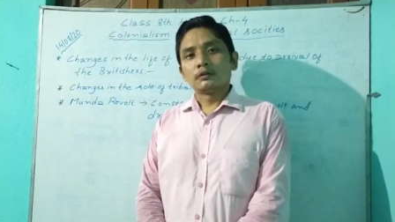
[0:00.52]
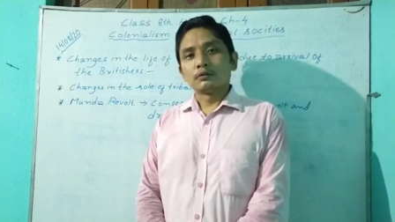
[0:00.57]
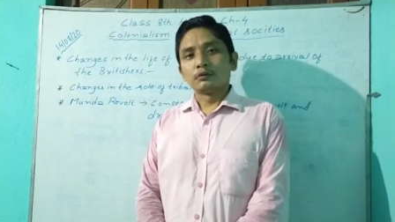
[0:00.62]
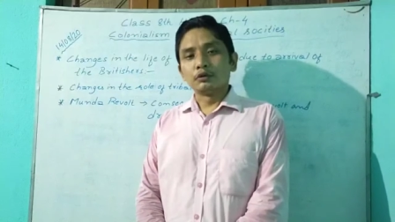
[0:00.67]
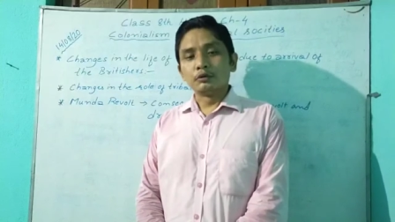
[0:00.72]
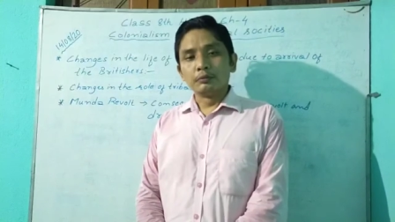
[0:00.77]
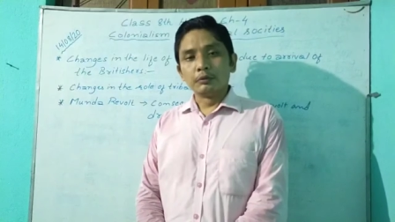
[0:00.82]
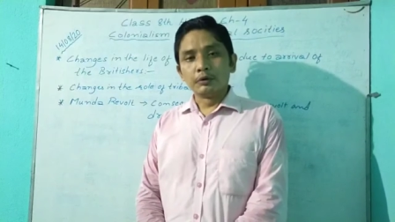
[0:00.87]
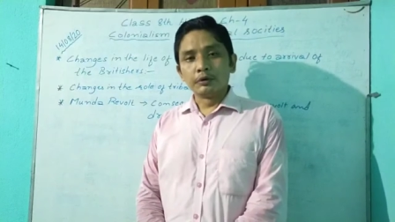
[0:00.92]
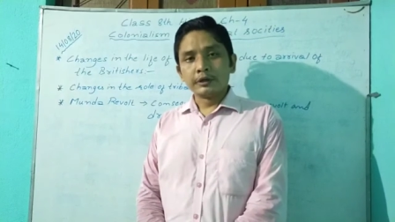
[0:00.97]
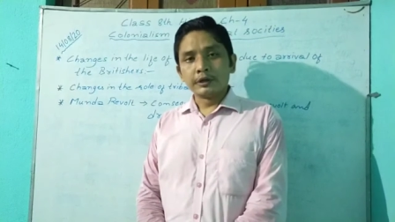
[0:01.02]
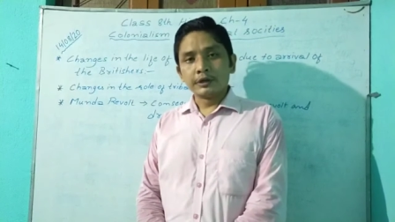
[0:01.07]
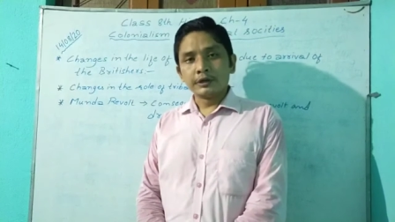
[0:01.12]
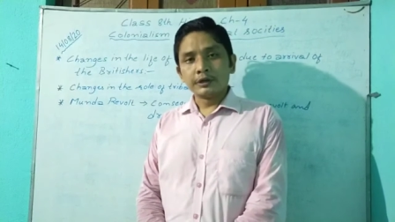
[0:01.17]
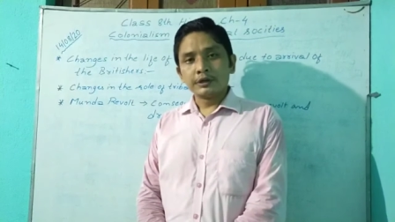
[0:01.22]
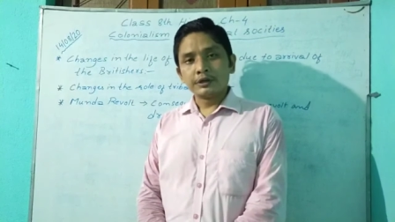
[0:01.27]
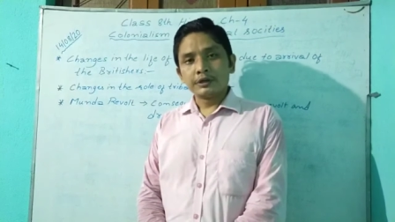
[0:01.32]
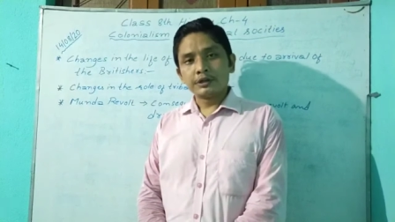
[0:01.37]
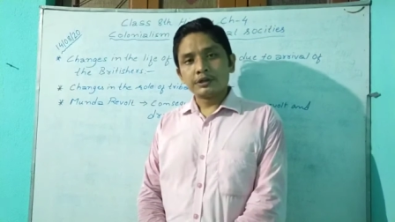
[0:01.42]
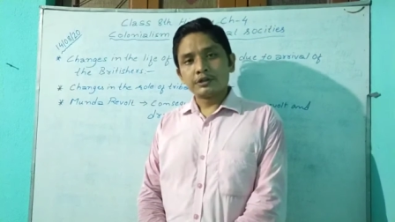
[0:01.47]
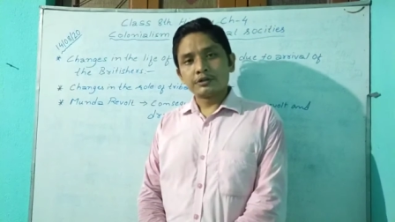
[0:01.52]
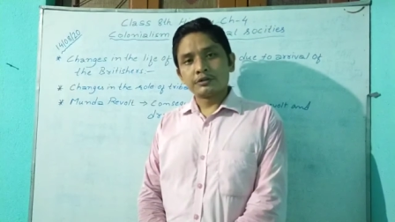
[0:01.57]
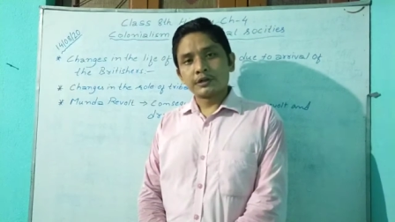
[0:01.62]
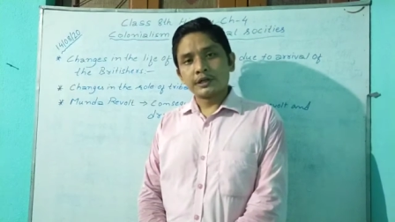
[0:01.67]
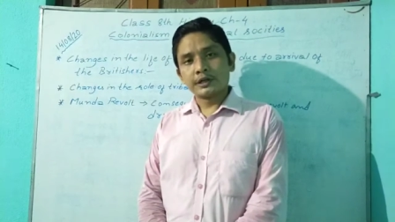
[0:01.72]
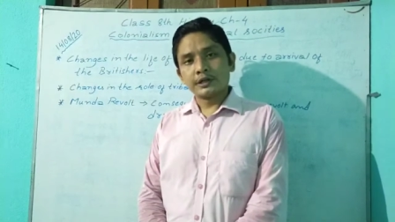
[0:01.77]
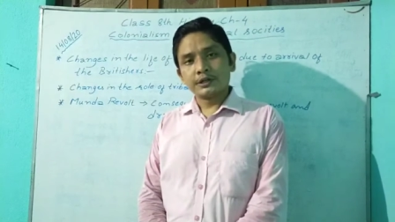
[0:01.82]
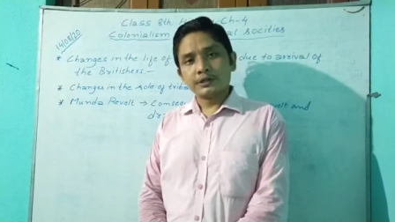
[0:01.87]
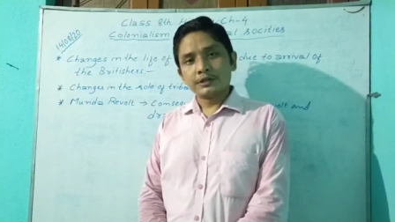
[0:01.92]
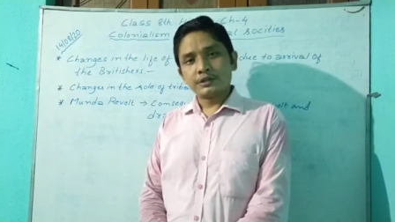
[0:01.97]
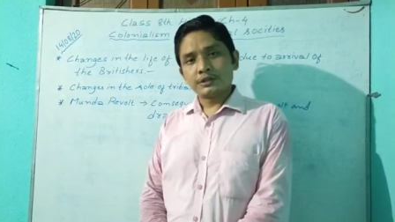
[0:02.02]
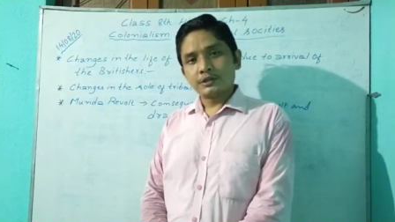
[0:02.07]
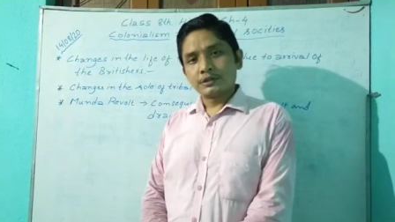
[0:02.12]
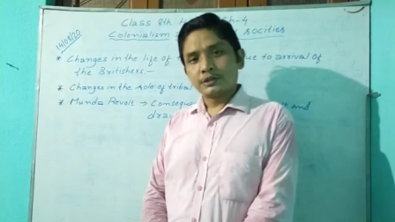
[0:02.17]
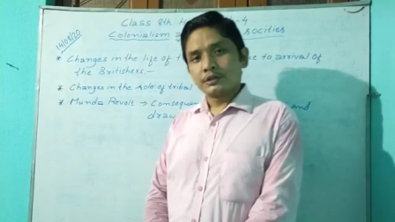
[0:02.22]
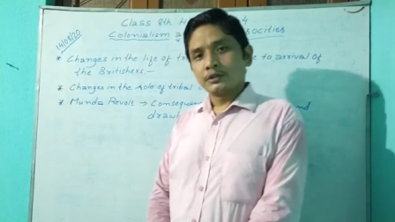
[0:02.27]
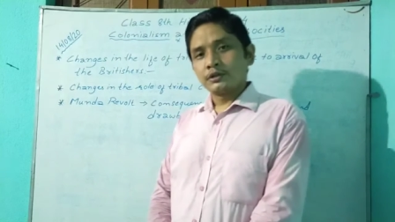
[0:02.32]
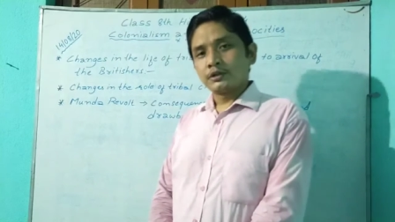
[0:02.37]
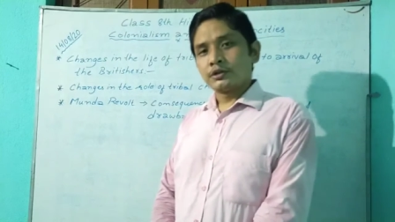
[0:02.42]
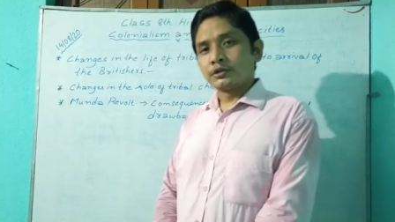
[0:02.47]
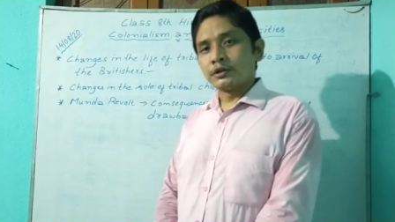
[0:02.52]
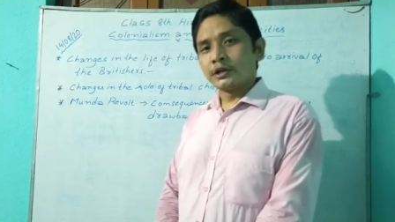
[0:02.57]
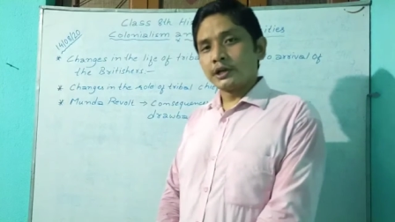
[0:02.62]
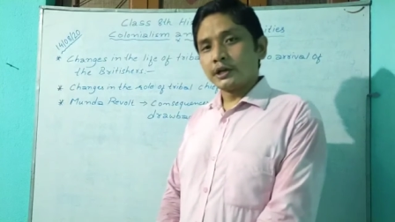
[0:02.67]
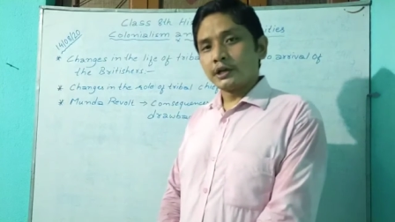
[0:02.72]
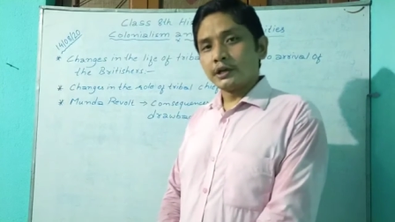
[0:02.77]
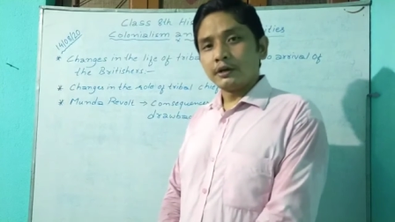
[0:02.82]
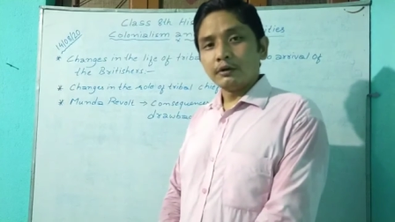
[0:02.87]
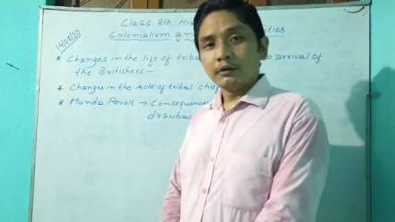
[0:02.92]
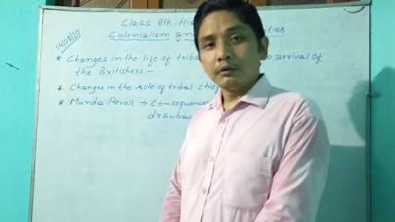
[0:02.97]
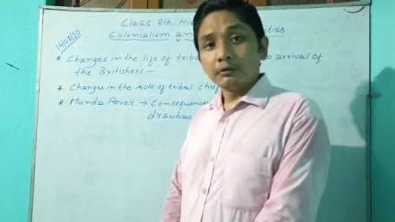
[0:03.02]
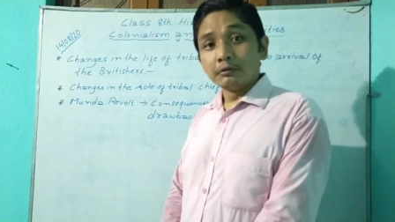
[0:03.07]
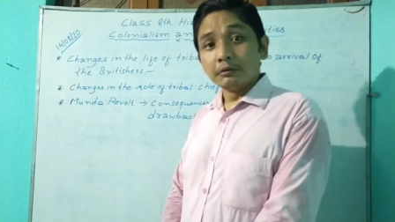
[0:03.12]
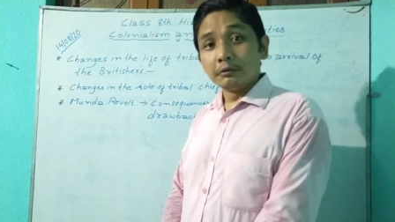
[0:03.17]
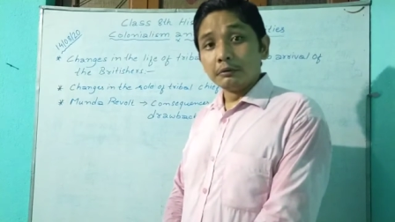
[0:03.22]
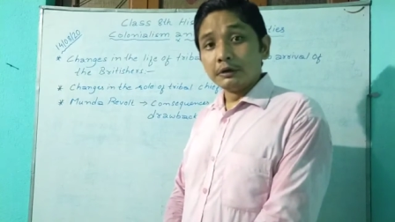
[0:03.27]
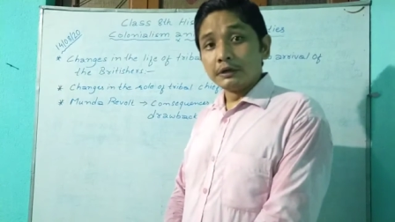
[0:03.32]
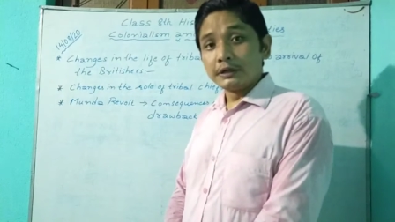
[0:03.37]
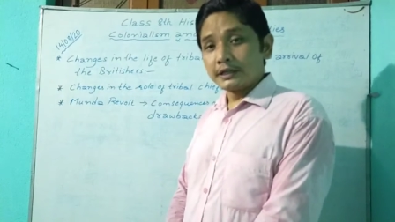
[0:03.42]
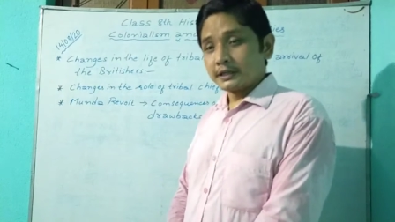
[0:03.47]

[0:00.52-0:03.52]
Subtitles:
Good morning, dear students. Today we will